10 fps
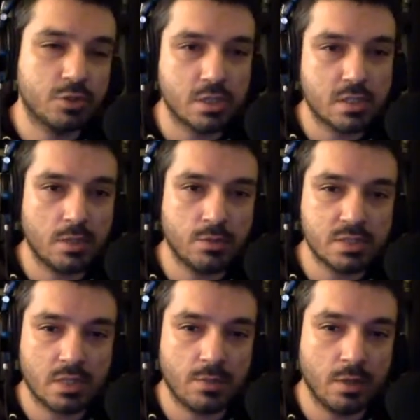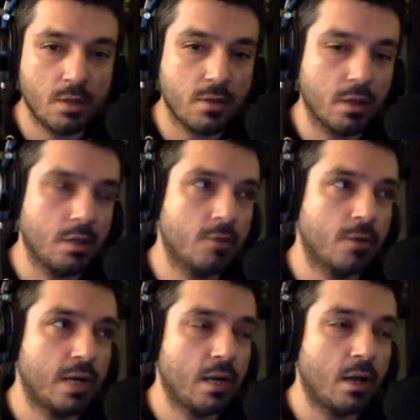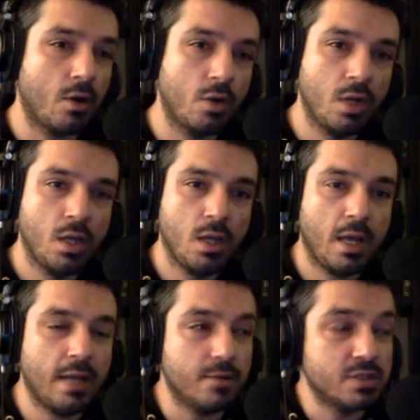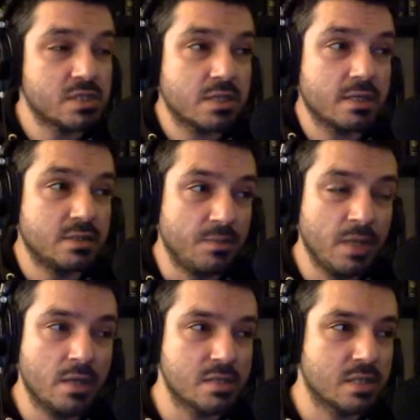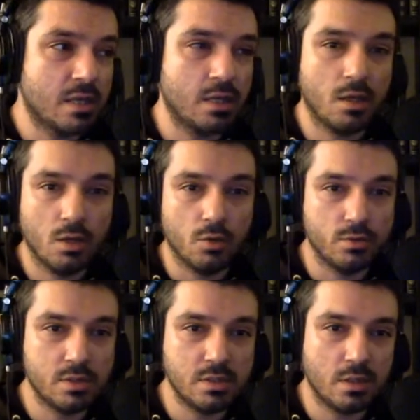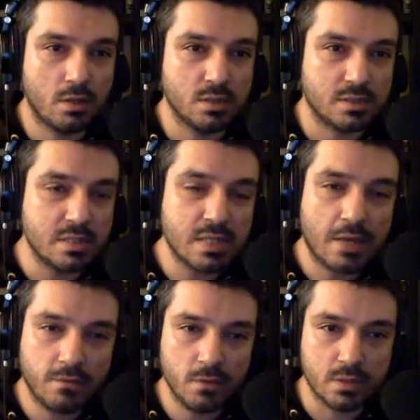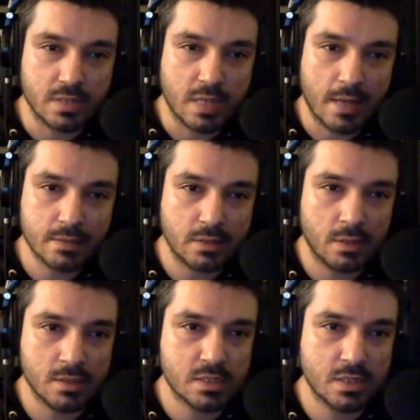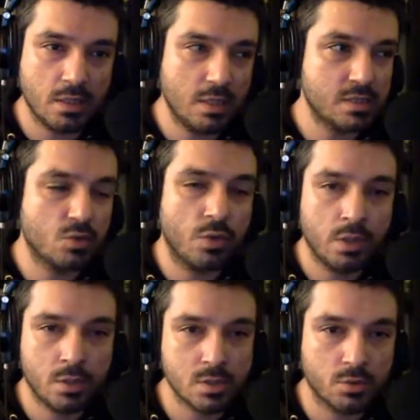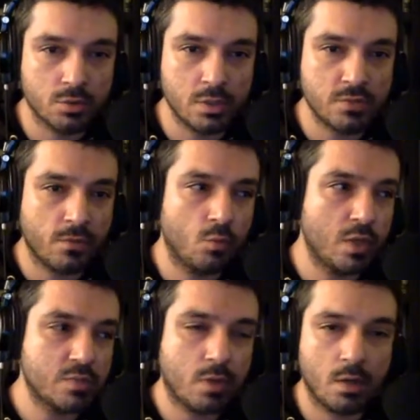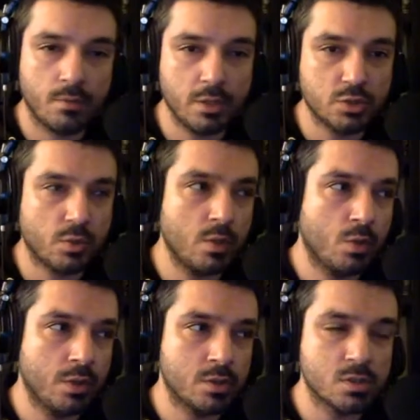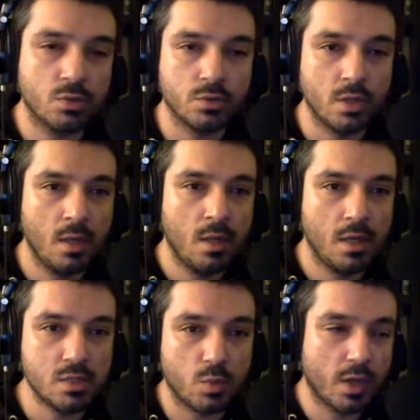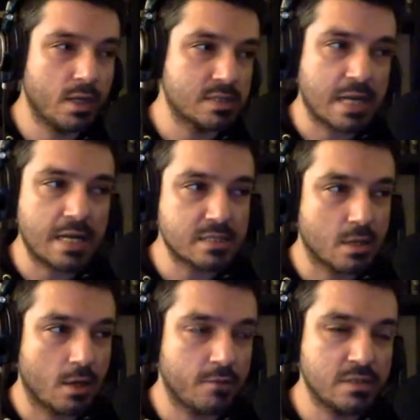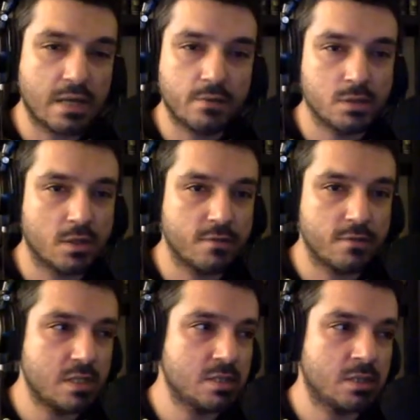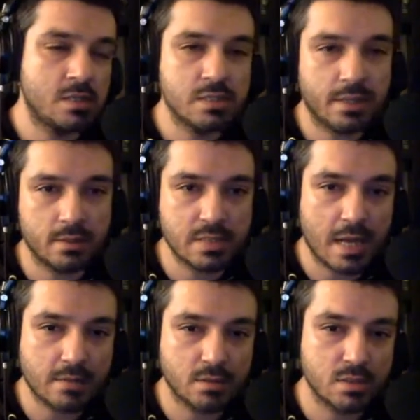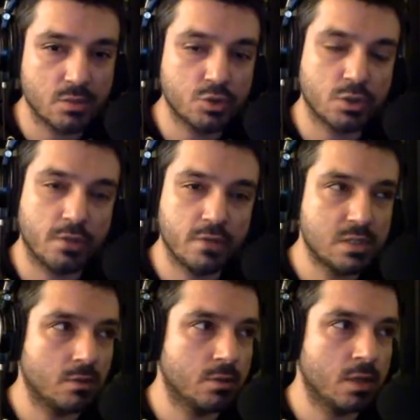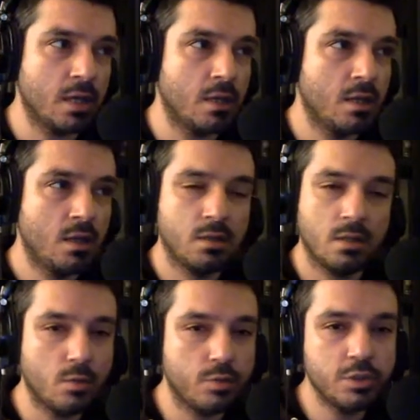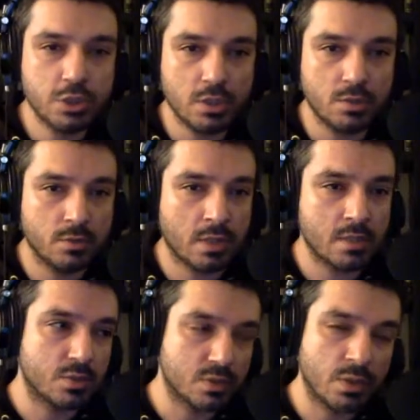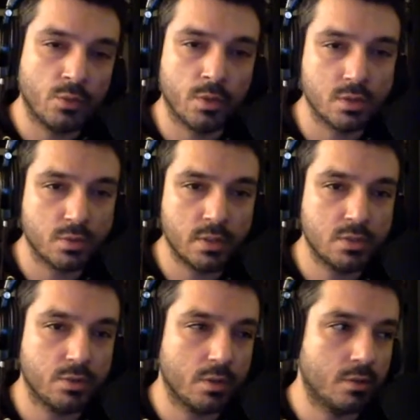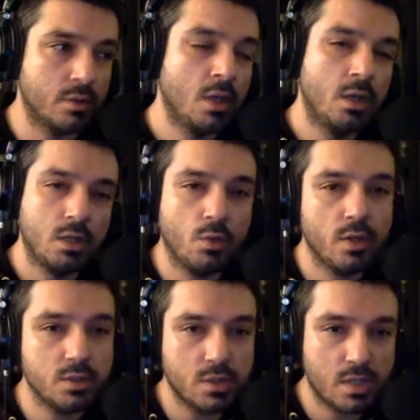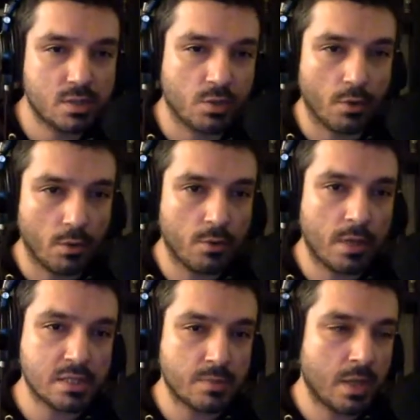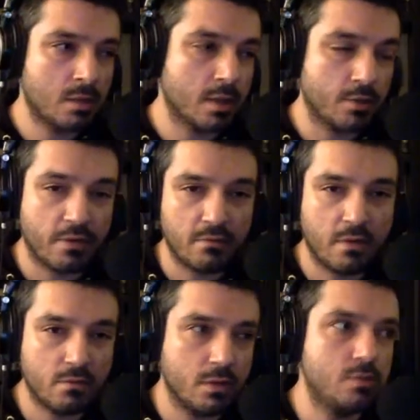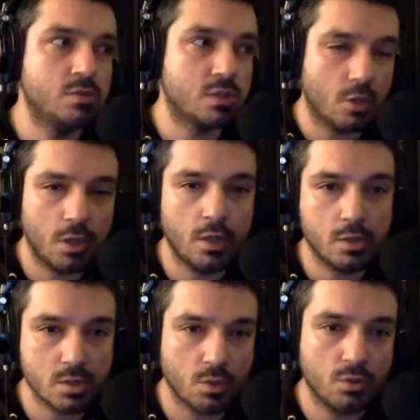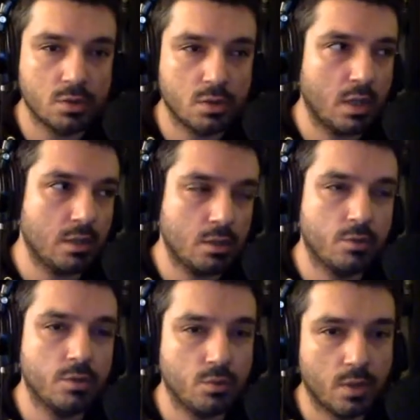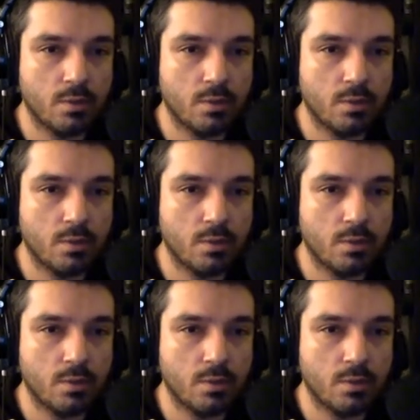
anyone sending me nothing, right now. And it was just like, to me, it's like, yo, does this guy feel attacked in his city? He's 20 years old. He's from West Palm Beach, 21 years old. He's working his ass off. He's having a tough season and he's getting attacked on social every single night. I don't appreciate doing that to a 21 or 22-year-old. You want to do that to a grown ass man like Fred VanVleet, who's 30 years old, and you want